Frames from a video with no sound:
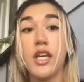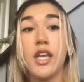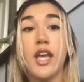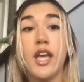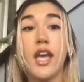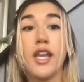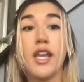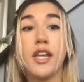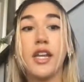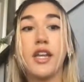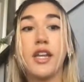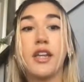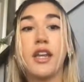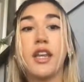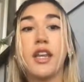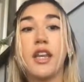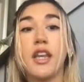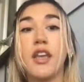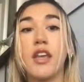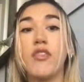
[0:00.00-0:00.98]
and can
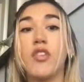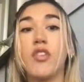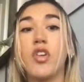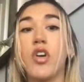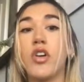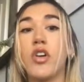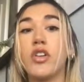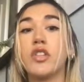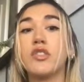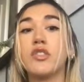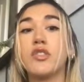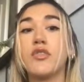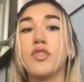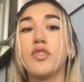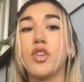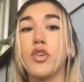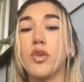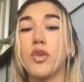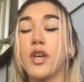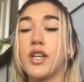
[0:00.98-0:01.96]
give an honest
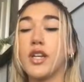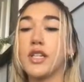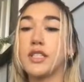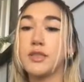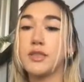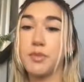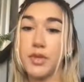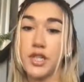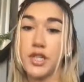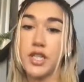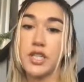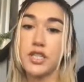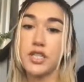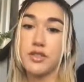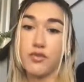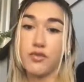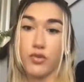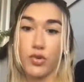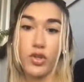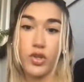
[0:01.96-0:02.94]
review and experience
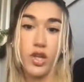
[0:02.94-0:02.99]
for the